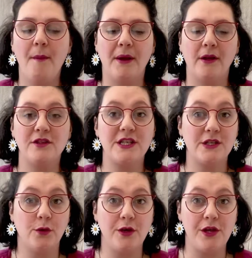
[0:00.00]
but I'll
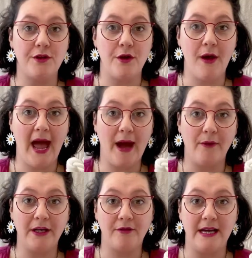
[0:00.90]
just talk you through how
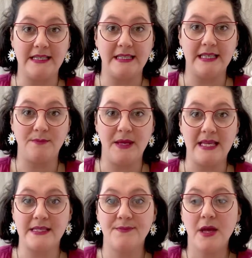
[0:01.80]
I created this
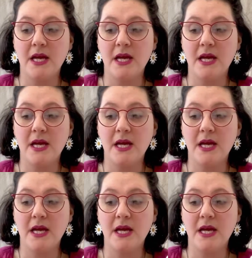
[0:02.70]
piece.